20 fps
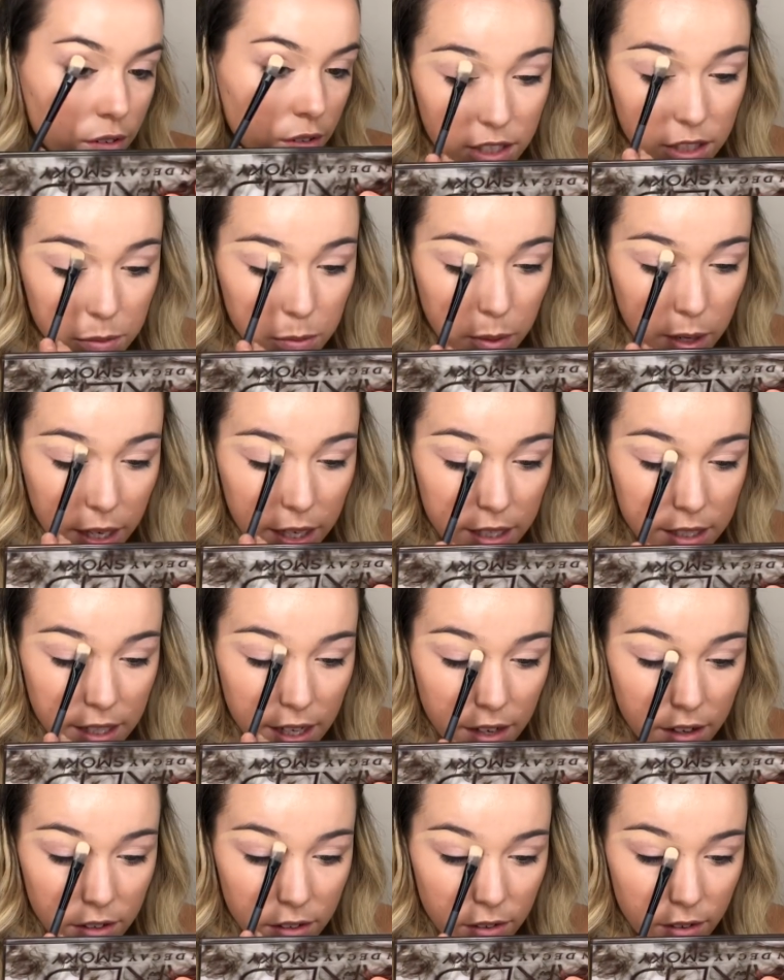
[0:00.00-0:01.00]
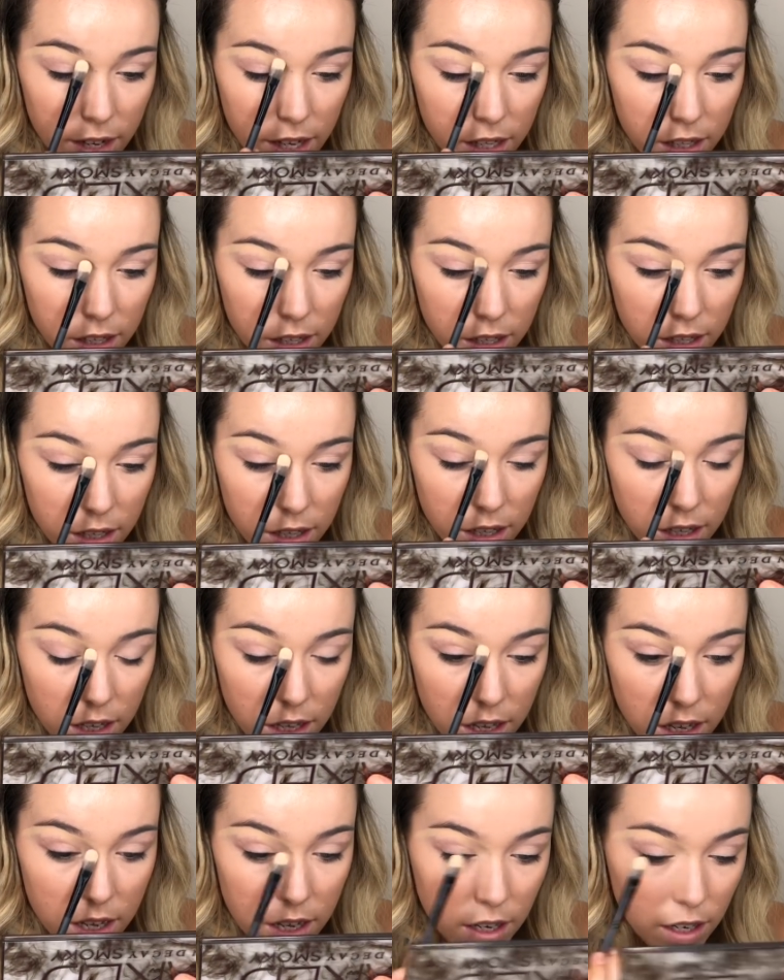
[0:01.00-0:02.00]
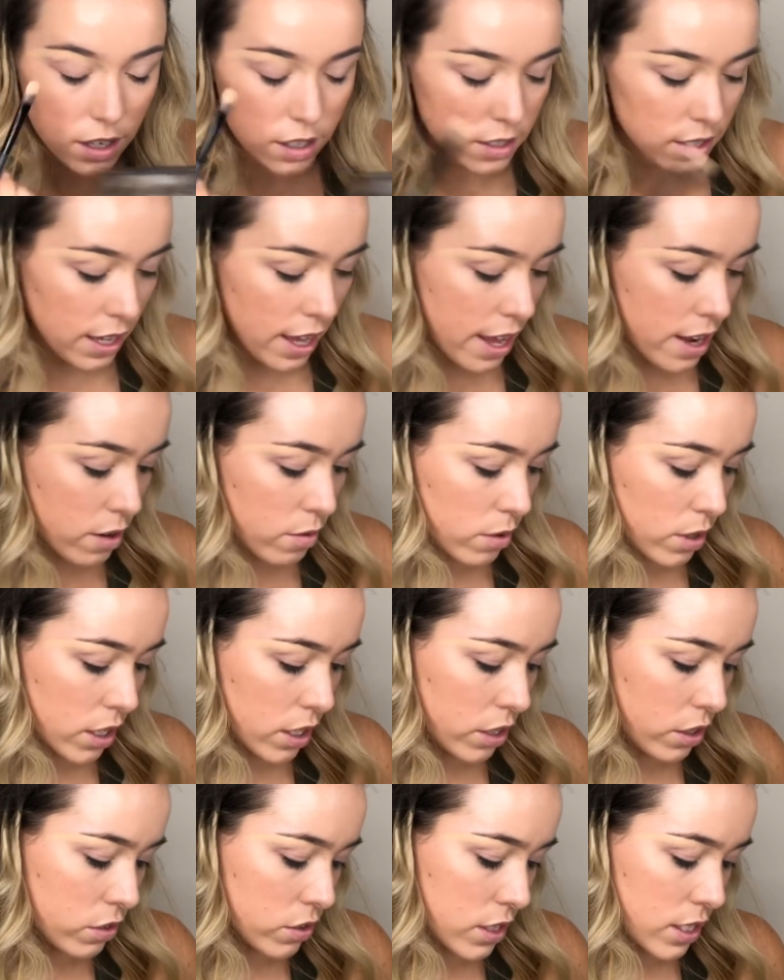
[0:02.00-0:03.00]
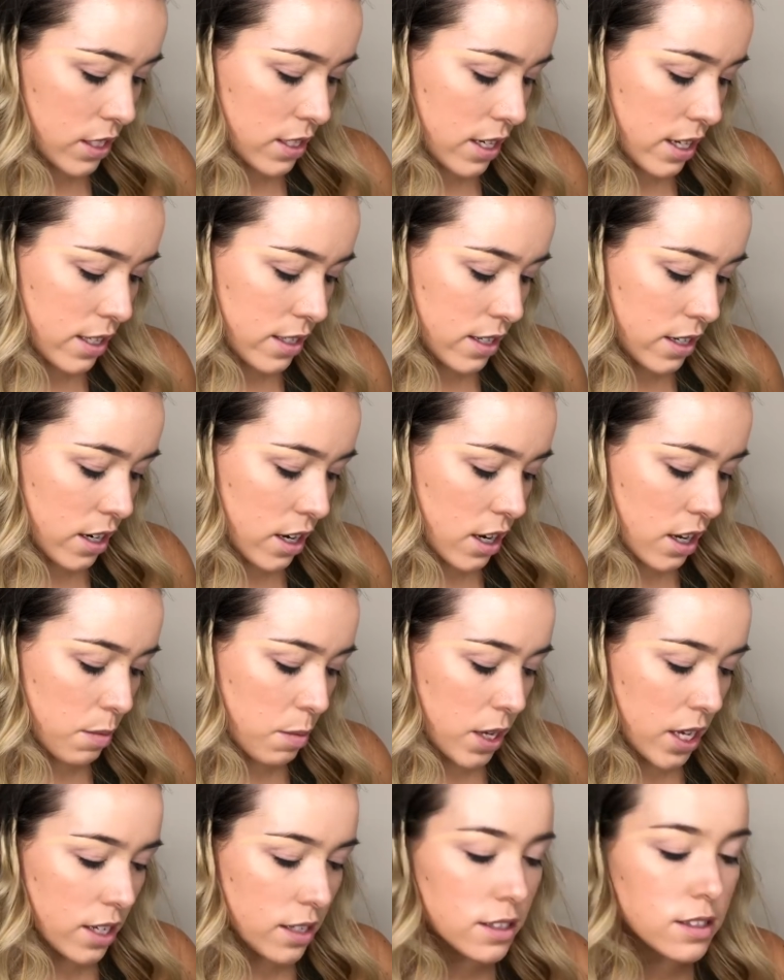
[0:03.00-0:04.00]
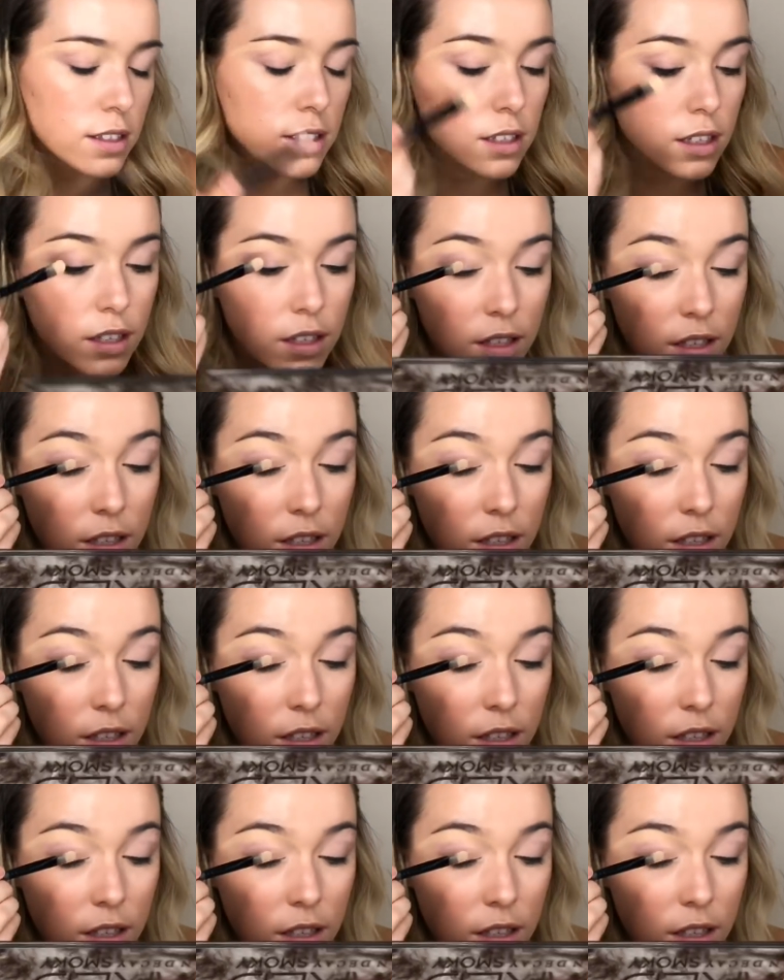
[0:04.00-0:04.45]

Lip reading: Just bring it down as well, because again, we're gonna use this as an eye base.